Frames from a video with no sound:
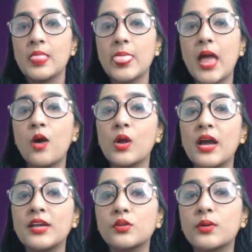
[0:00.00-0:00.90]
Now
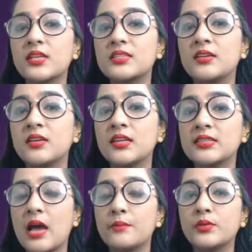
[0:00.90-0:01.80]
guys, look at certain
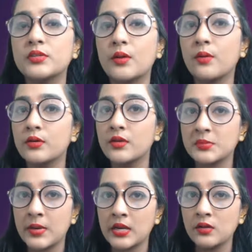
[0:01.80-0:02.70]
examples. I want to
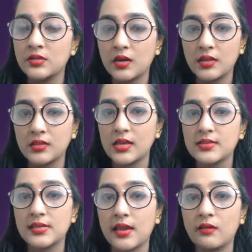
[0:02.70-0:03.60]
explain you certain
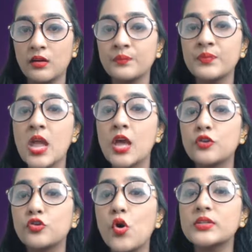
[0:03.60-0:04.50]
things herein.
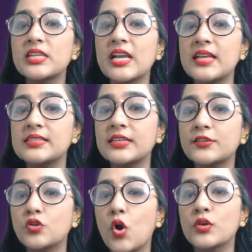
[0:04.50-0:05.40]
Those classic
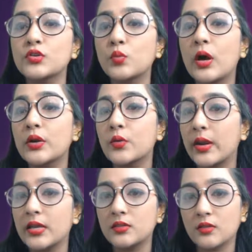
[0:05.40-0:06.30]
songs were
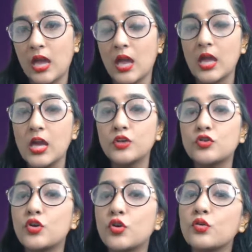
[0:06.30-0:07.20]
great. Okay,
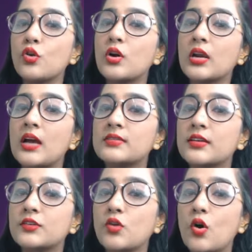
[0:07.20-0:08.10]
so
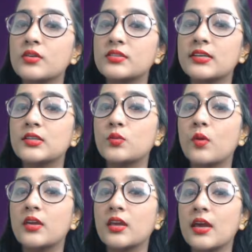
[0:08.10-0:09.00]
classic songs, it is
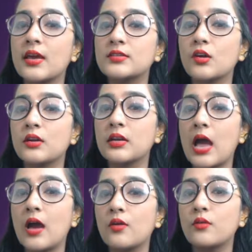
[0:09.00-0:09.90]
working as your
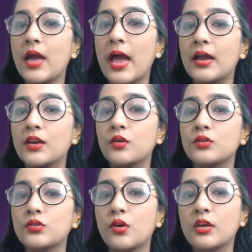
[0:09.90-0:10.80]
noun, and
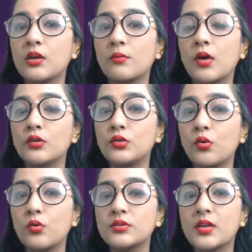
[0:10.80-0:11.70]
you're talking about
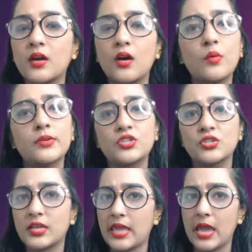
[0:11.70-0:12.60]
those here, which
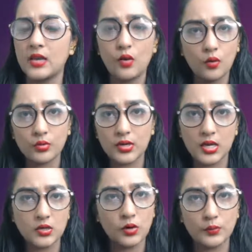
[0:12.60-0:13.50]
is again
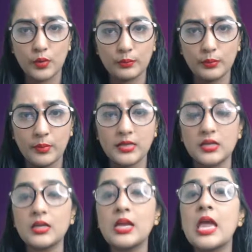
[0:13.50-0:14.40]
okay, not
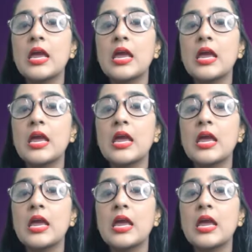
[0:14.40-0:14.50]
problematic.